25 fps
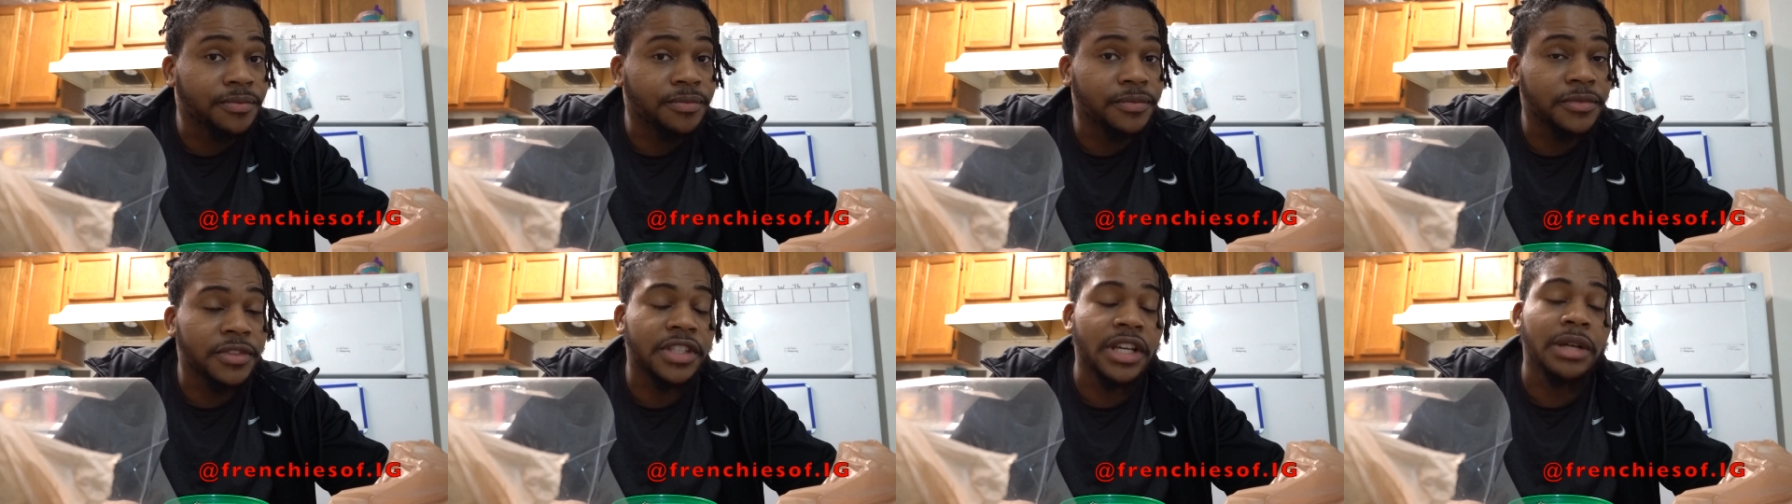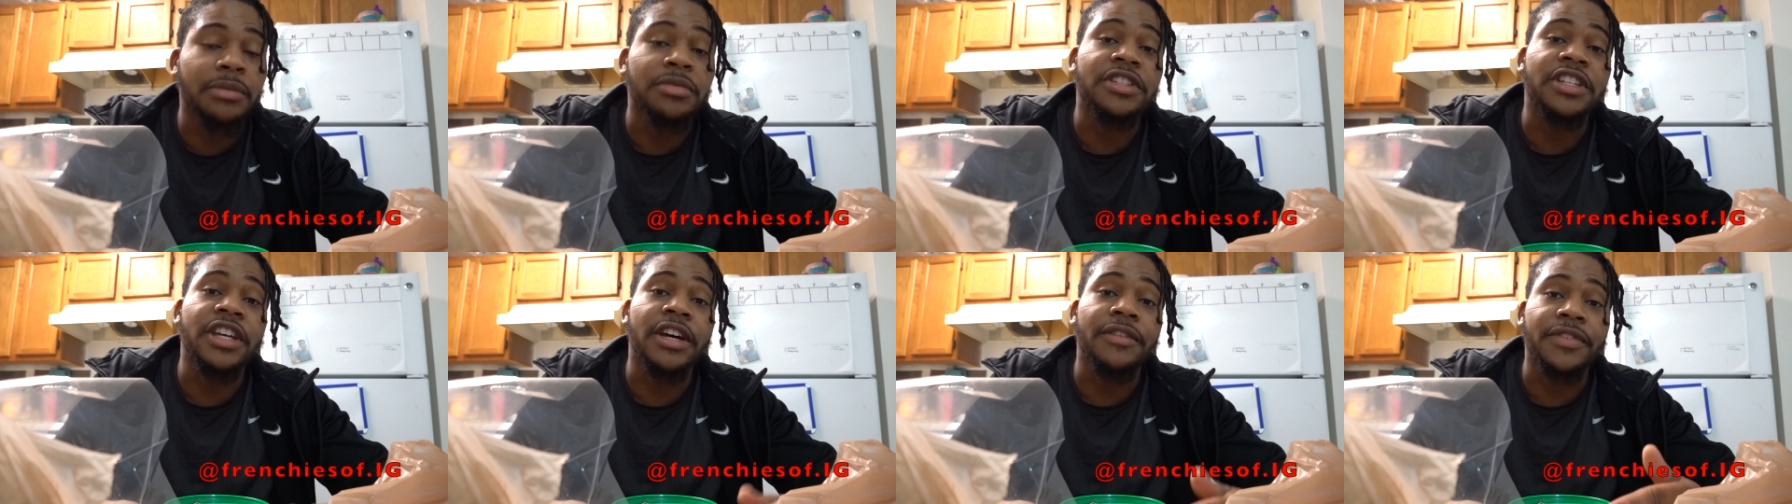
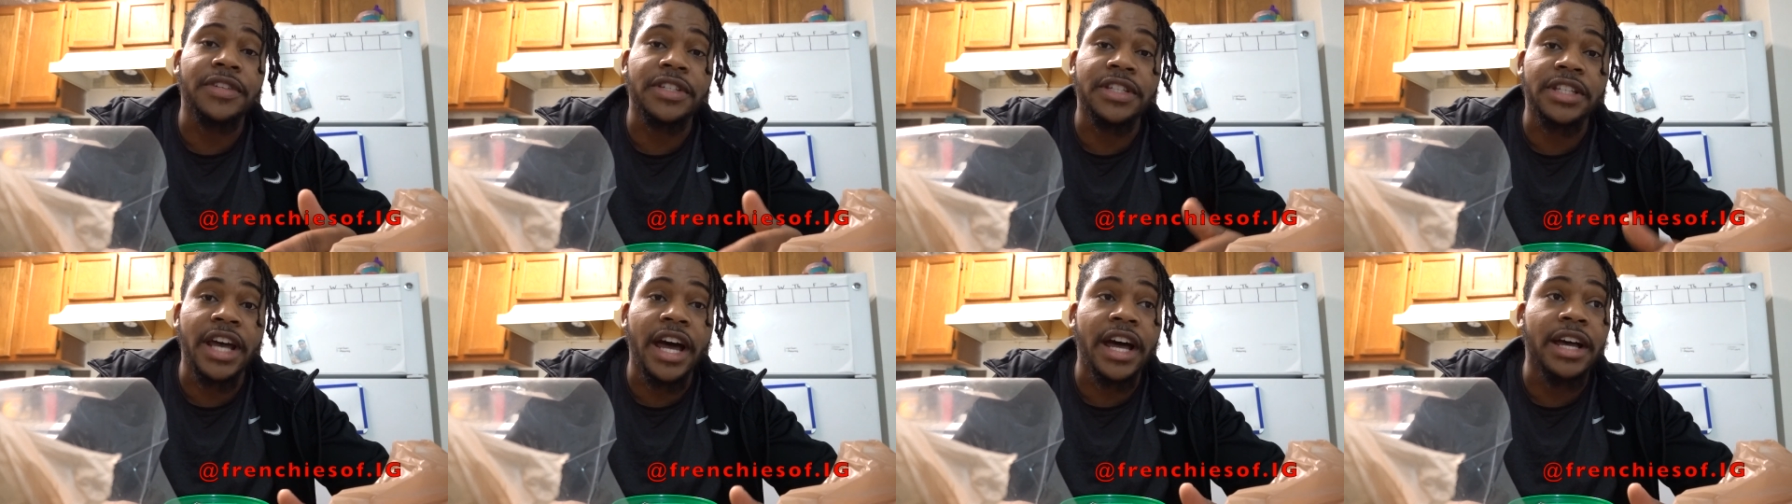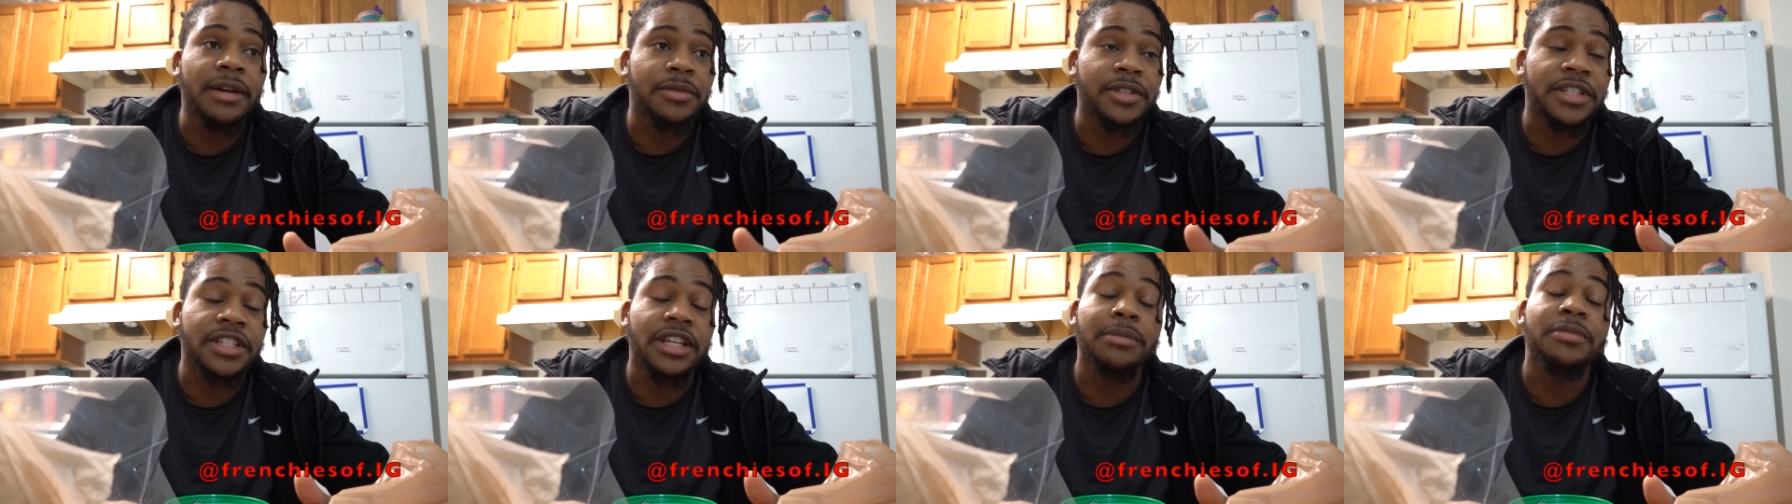Some stuff is
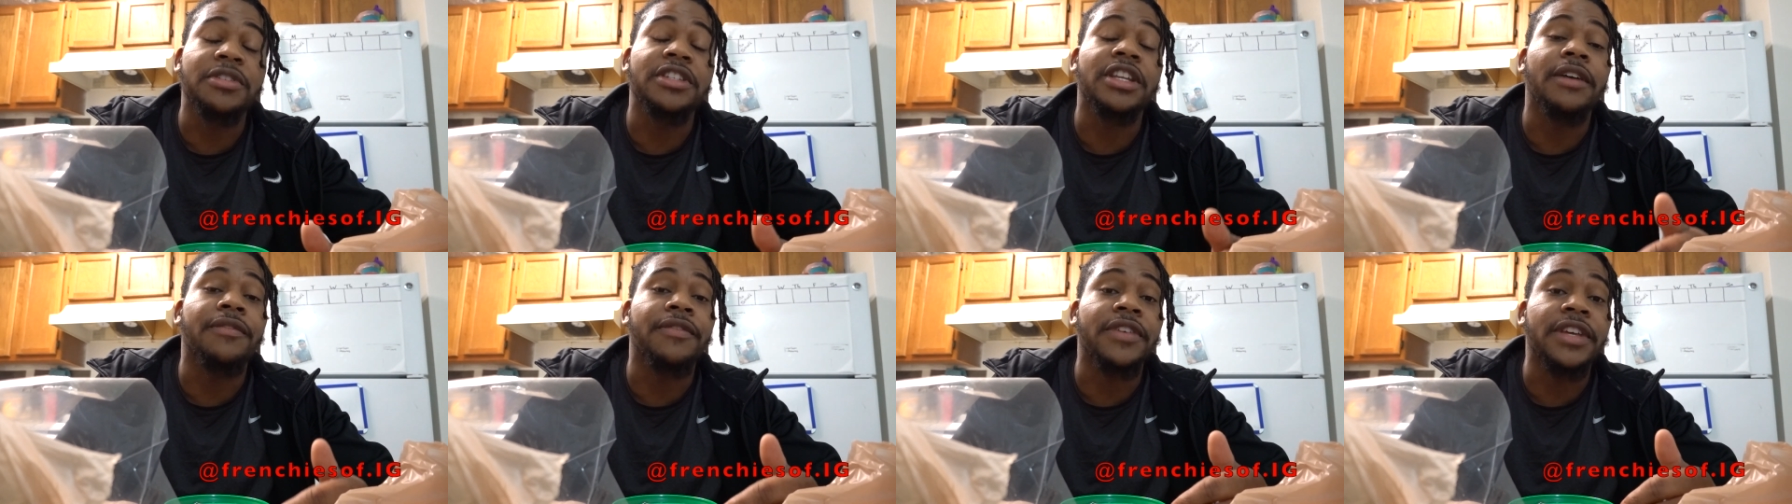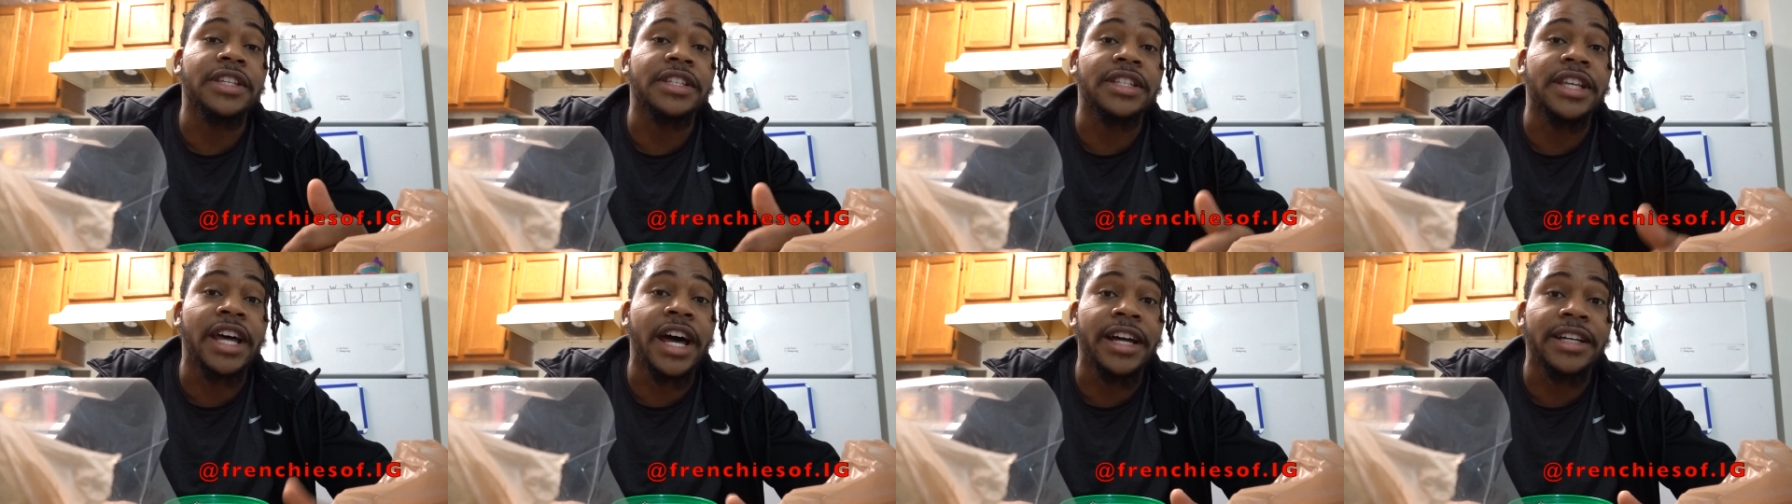
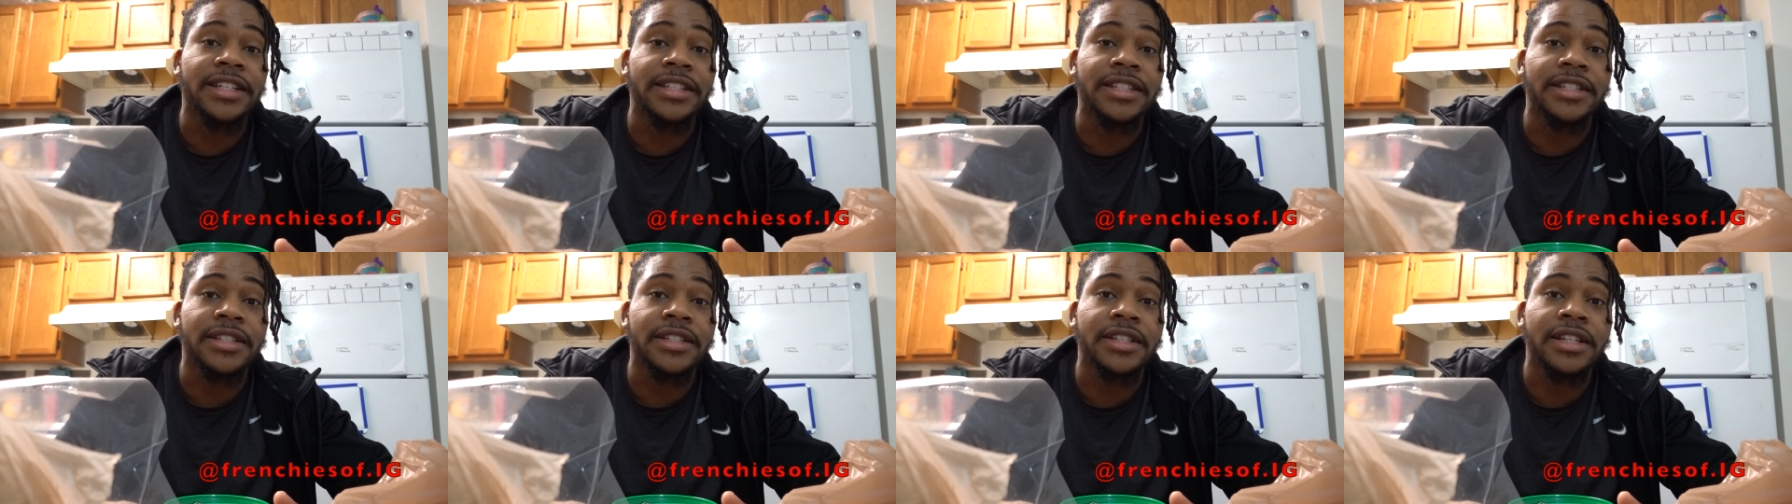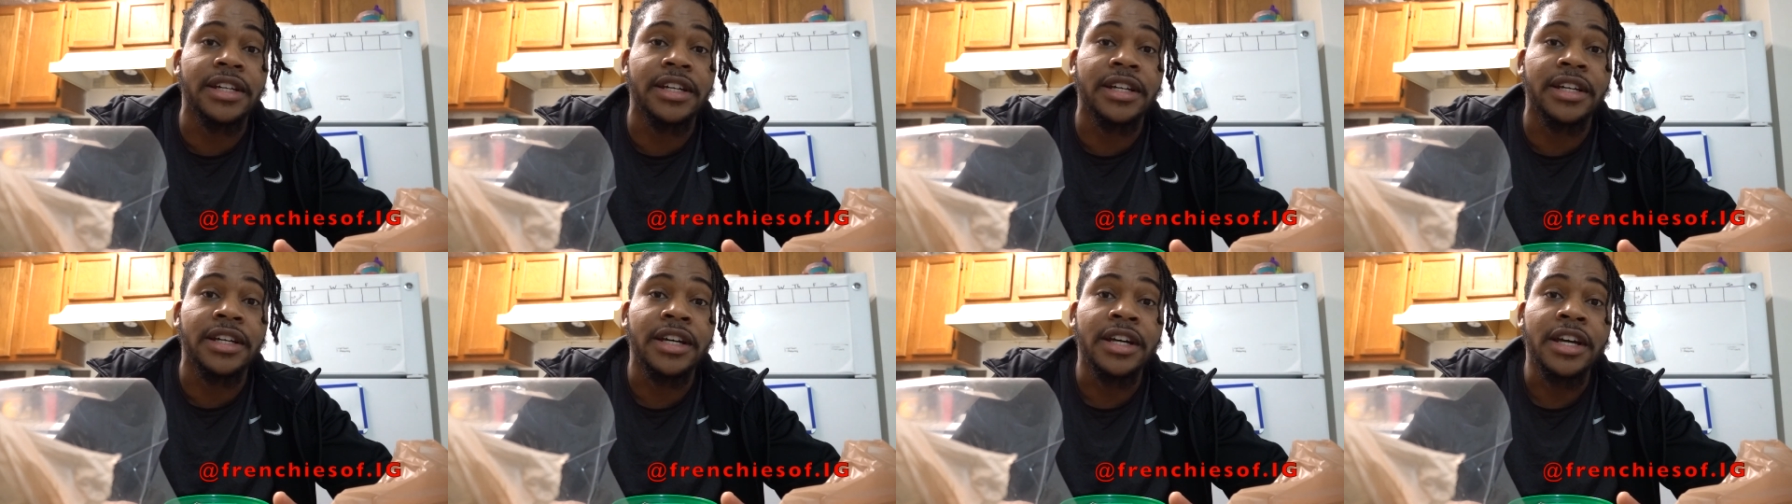toxic
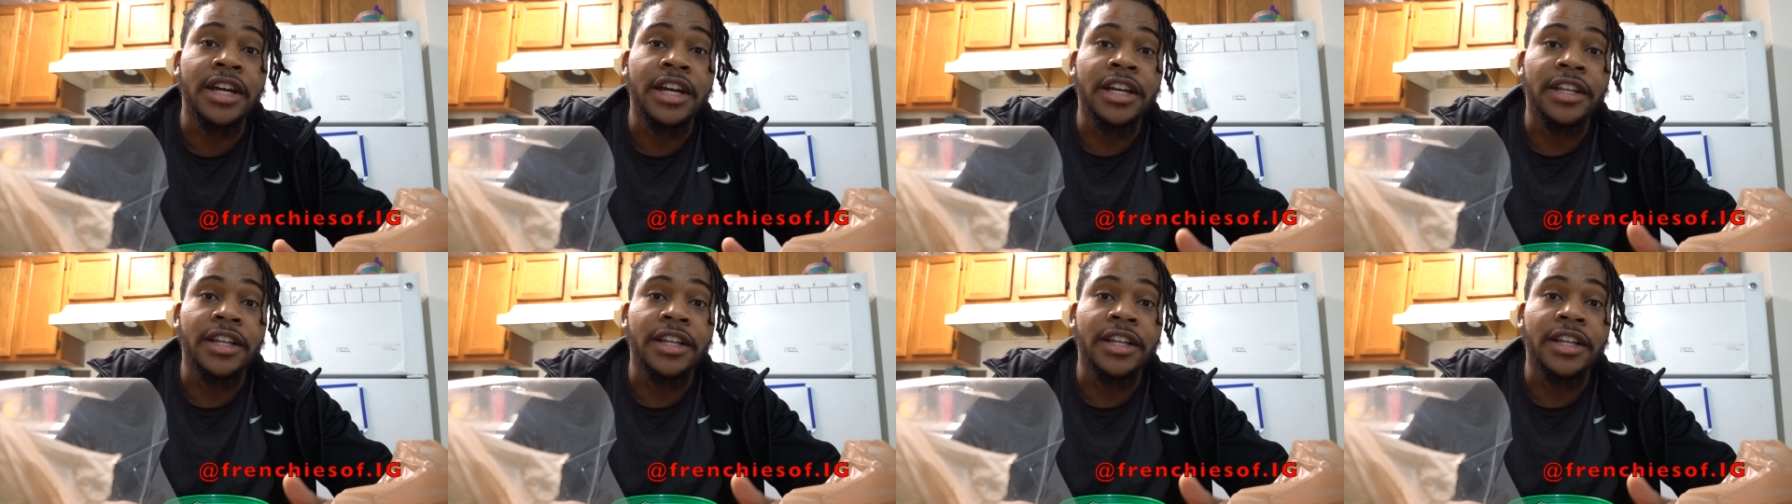to